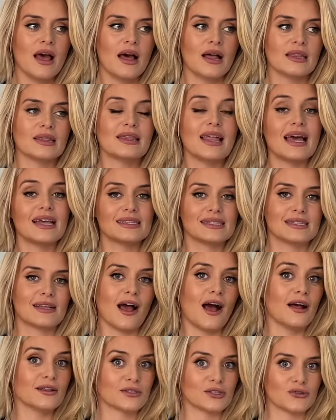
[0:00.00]
less
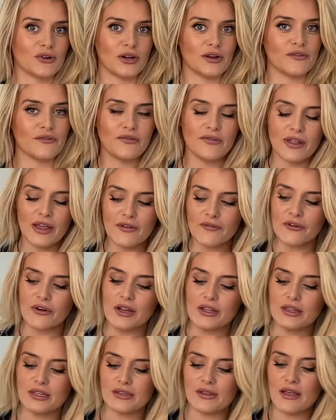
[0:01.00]
concentrated flavor
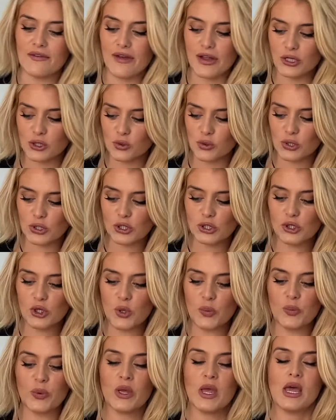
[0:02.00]
in the eventual
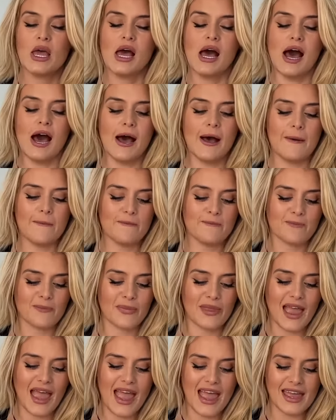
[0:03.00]
soup.
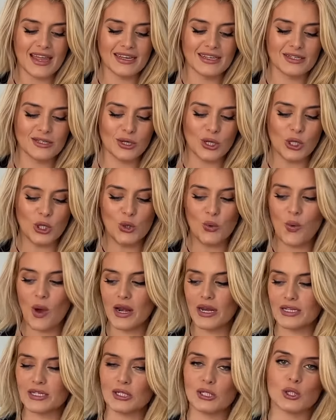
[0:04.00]
And you want
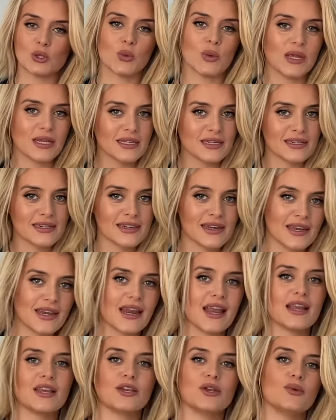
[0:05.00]
it to sweeten,
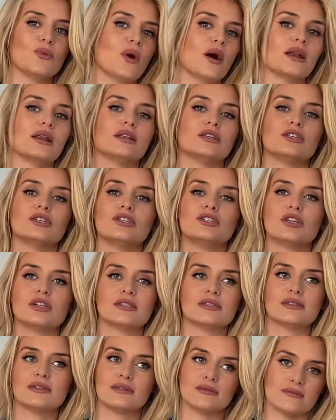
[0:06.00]
and you want it to
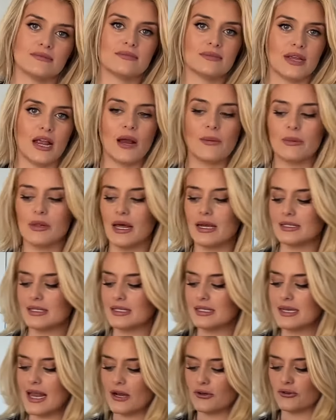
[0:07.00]
just caramelize
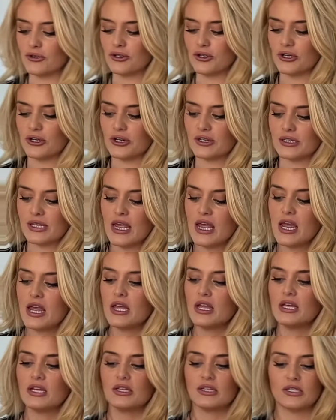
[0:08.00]
its natural sugars.
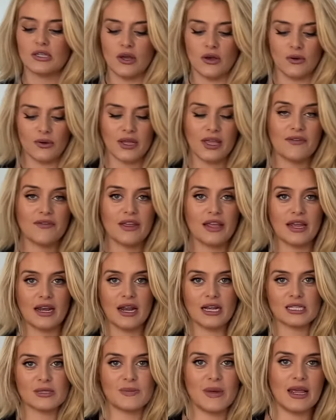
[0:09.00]
So giving it
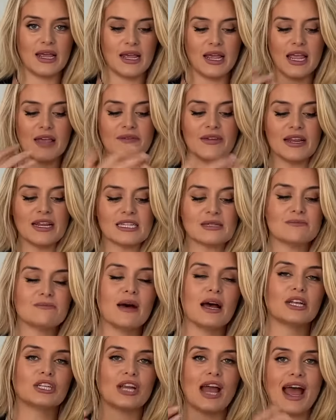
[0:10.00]
as
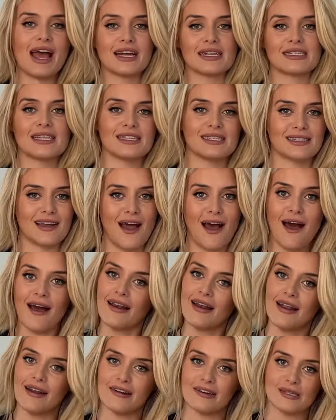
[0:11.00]
much access to hot
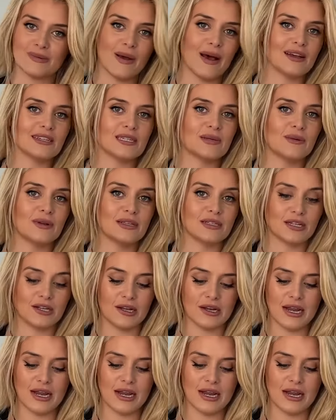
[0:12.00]
air as possible is a good